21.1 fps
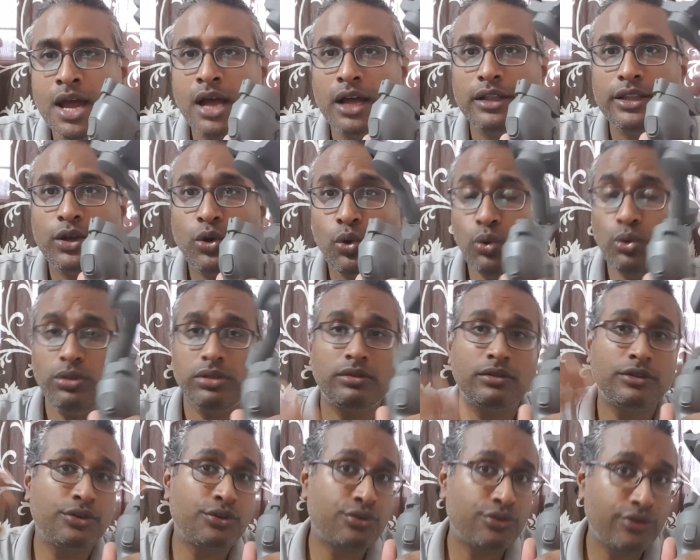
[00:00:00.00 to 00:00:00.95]
The cool
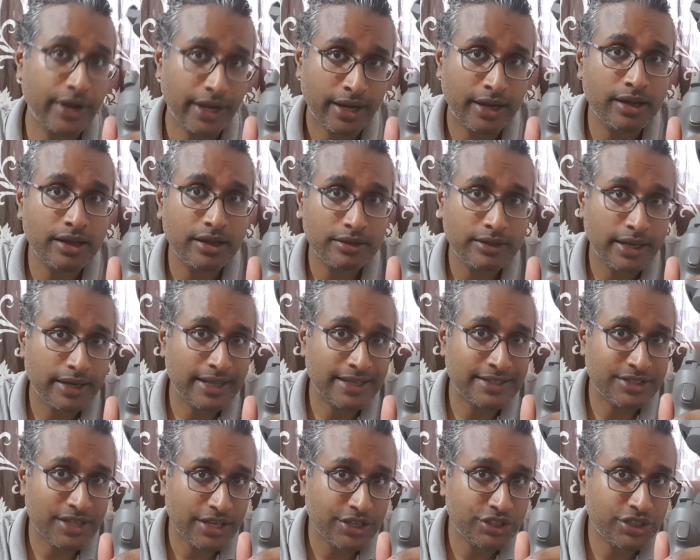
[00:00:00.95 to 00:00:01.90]
trick that
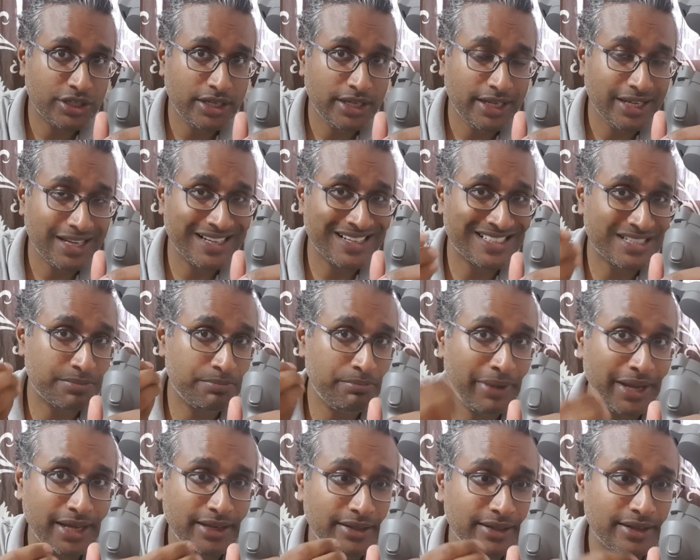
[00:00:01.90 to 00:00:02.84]
essentially is
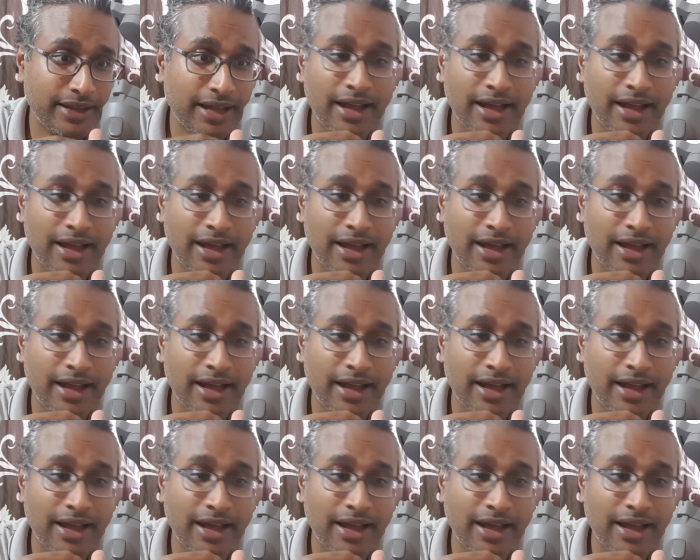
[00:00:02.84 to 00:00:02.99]
baked in,